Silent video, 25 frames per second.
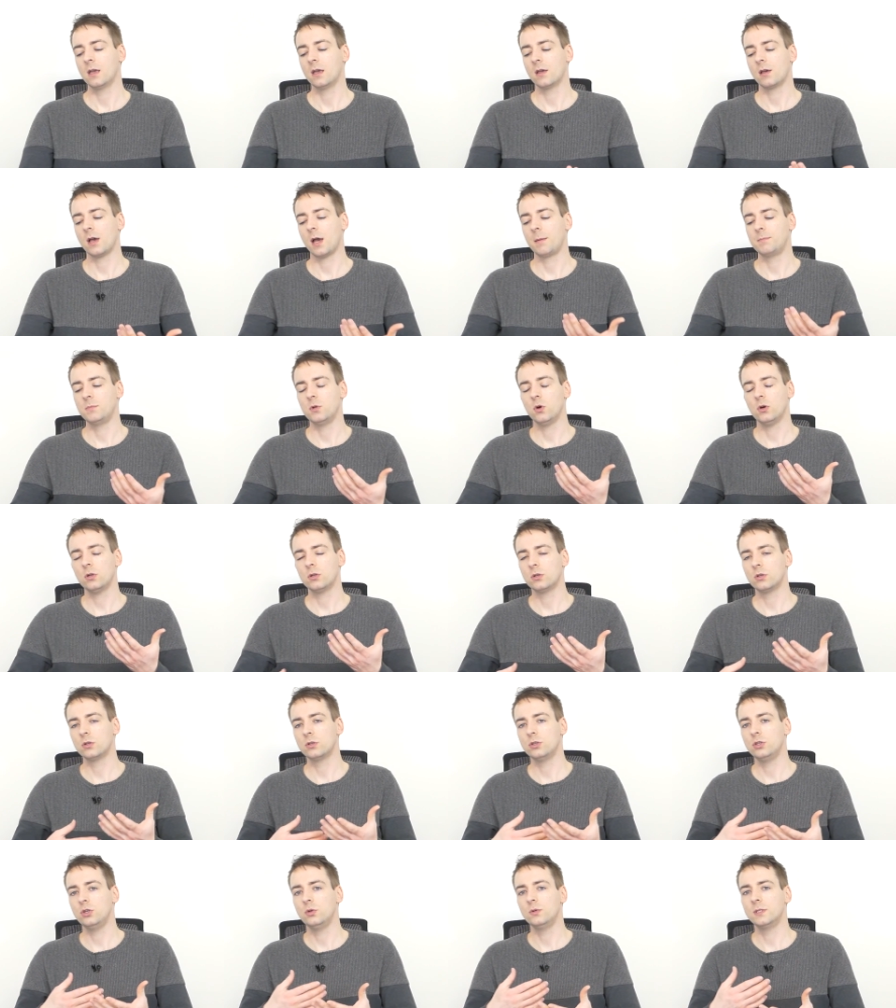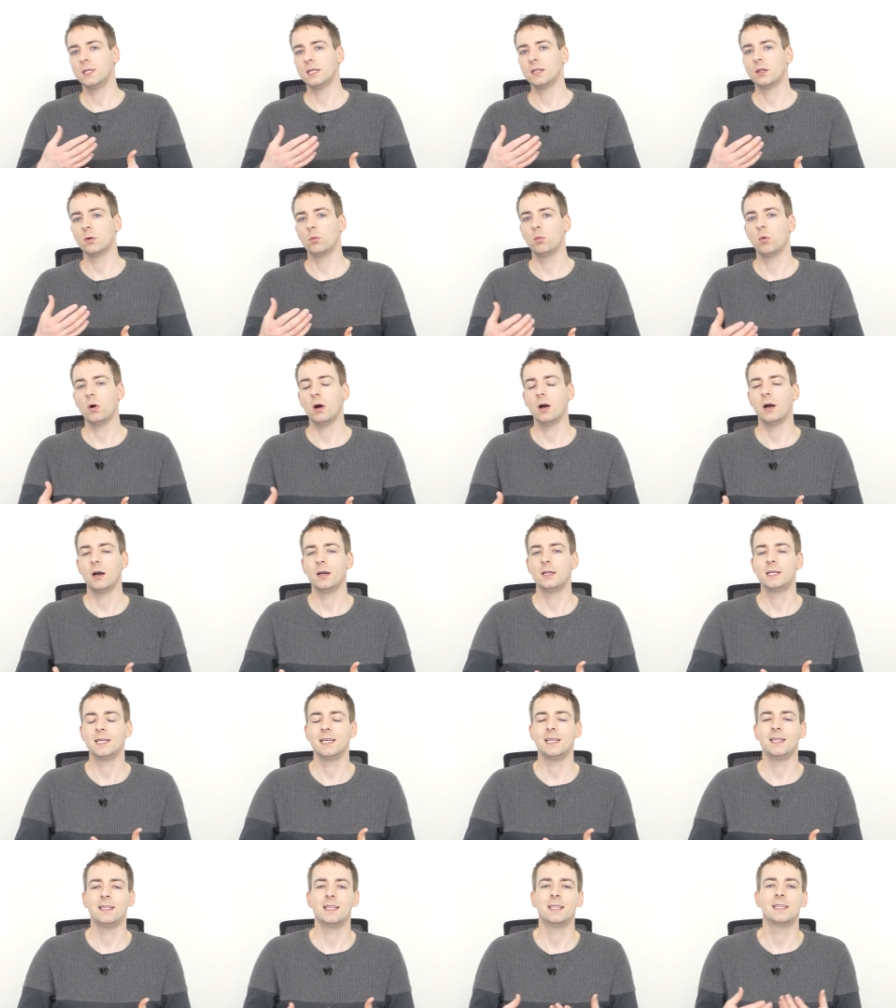I'm not using the word
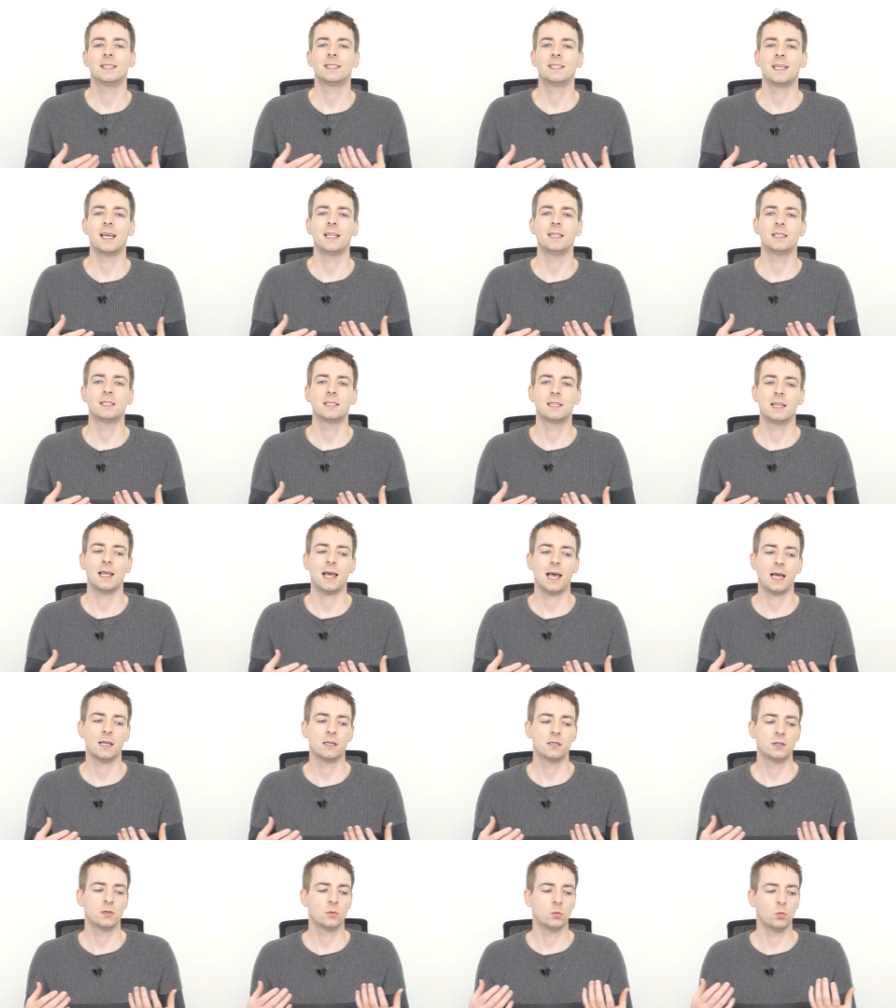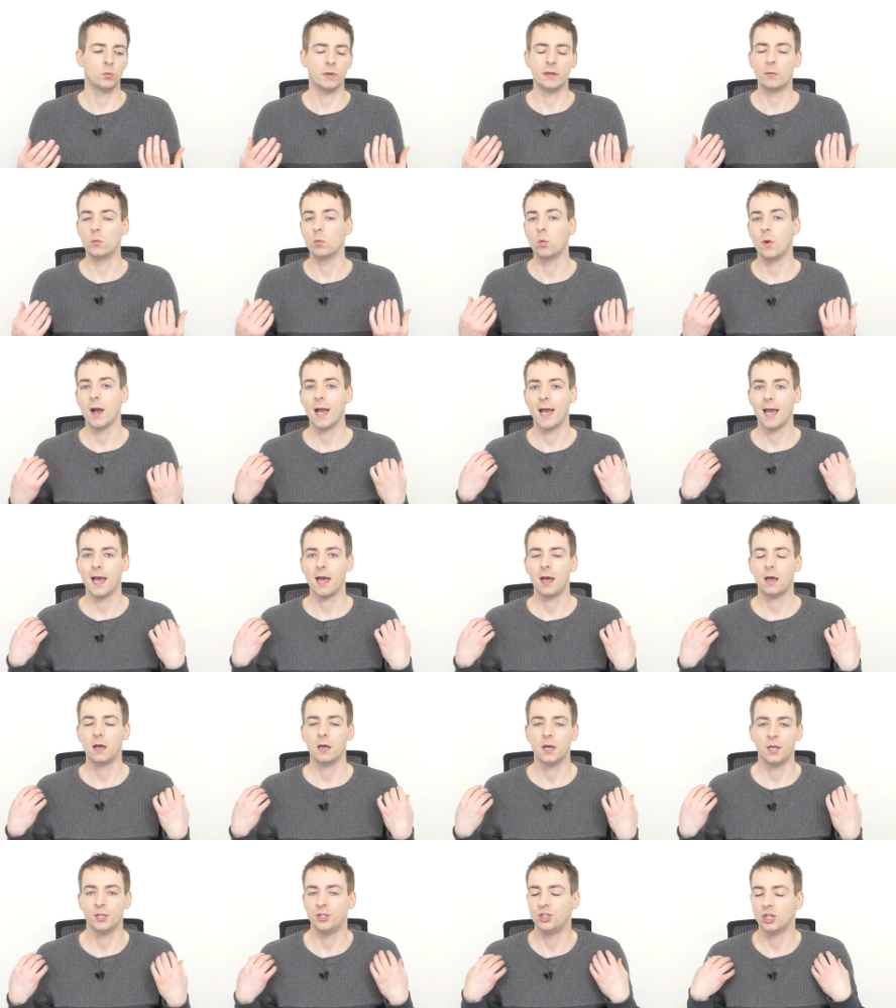in the sense that we
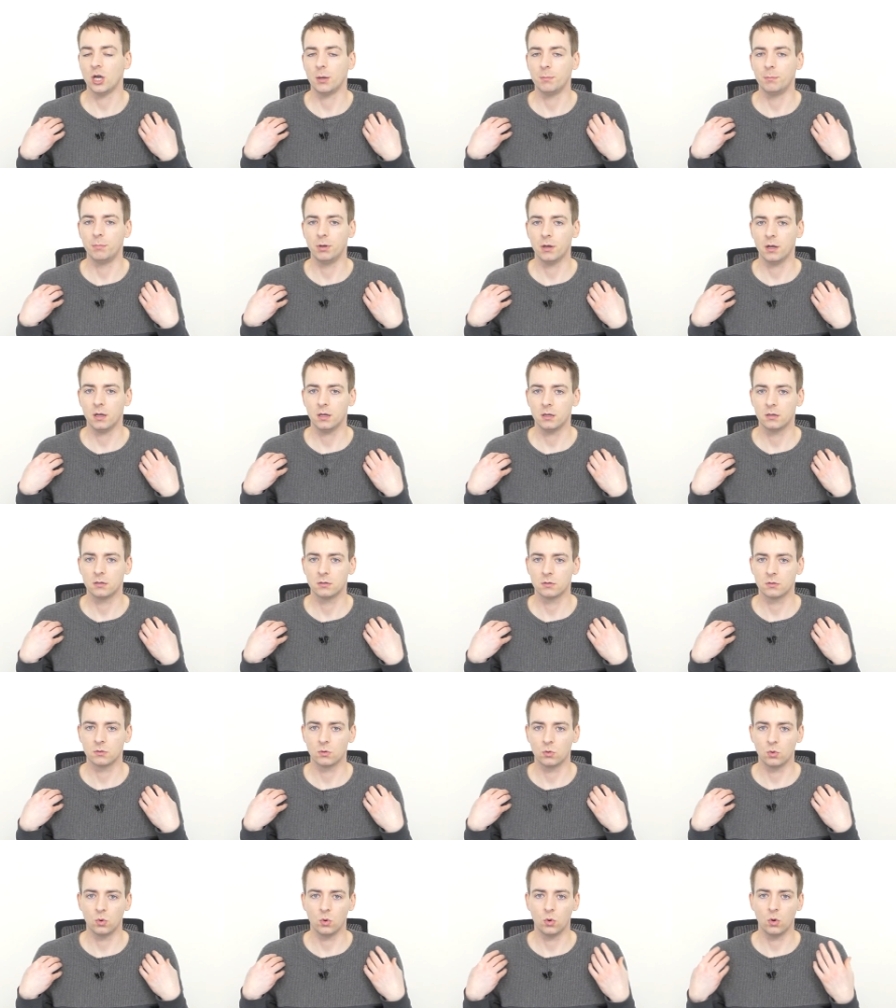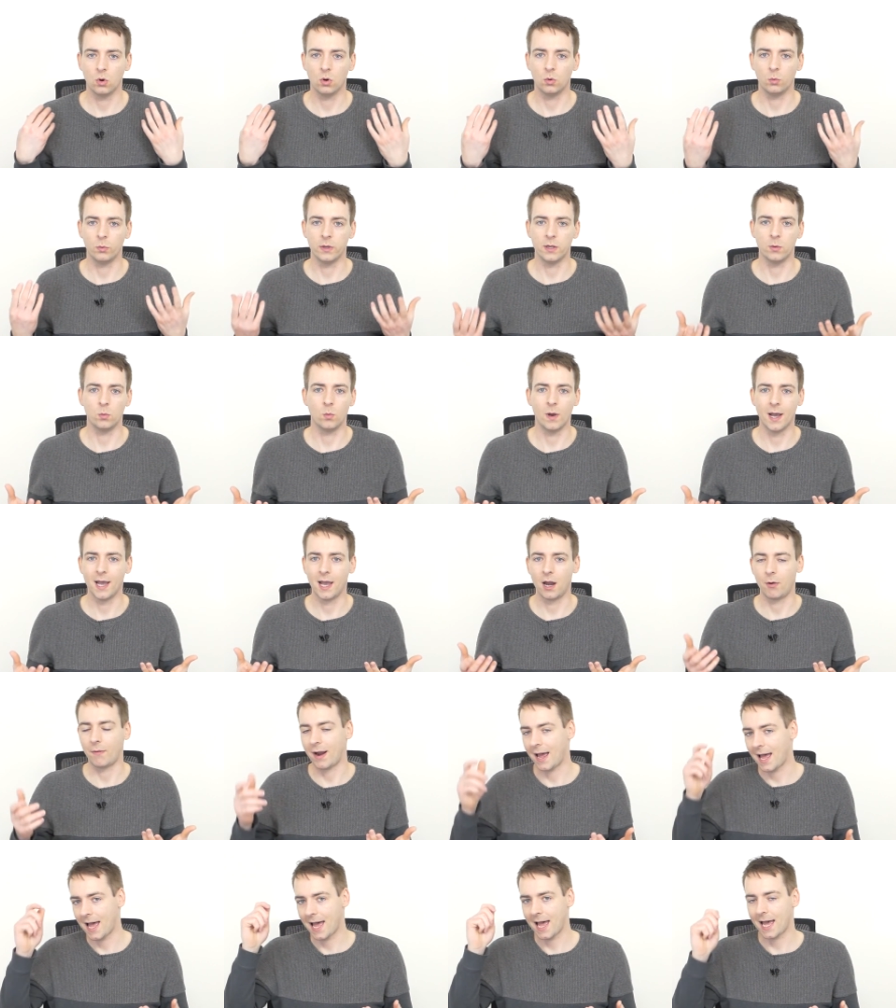wear a jumper or we wear
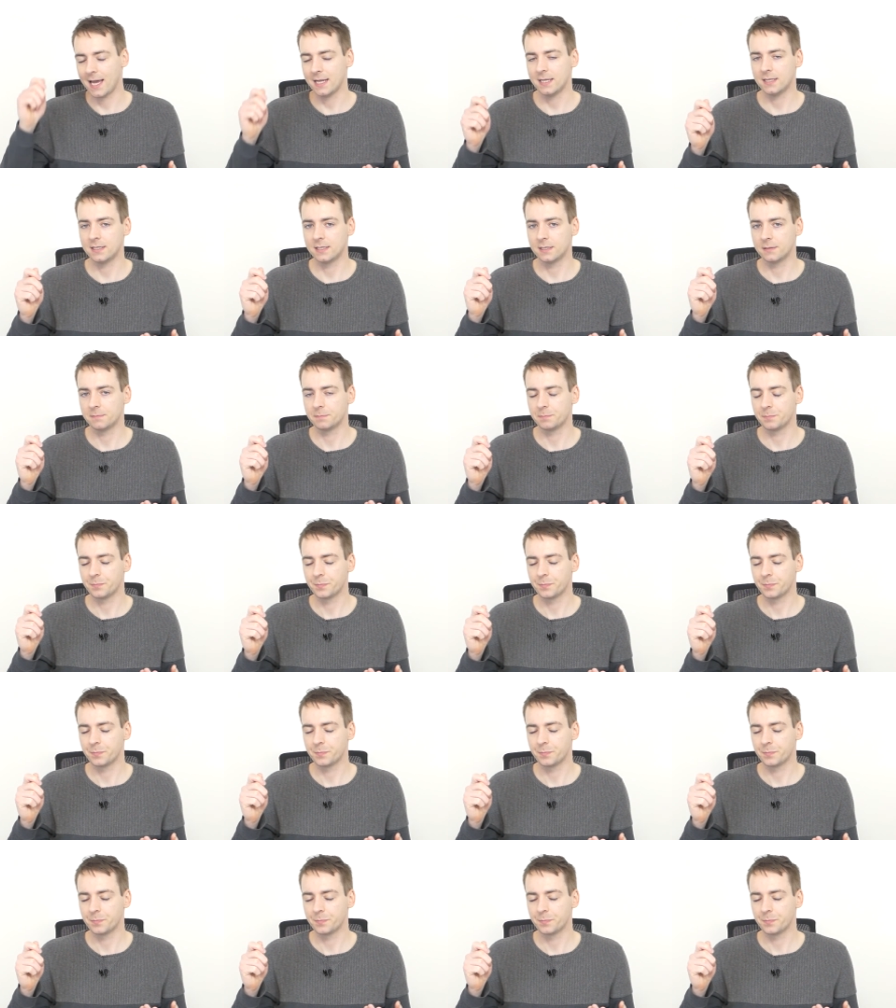a hat.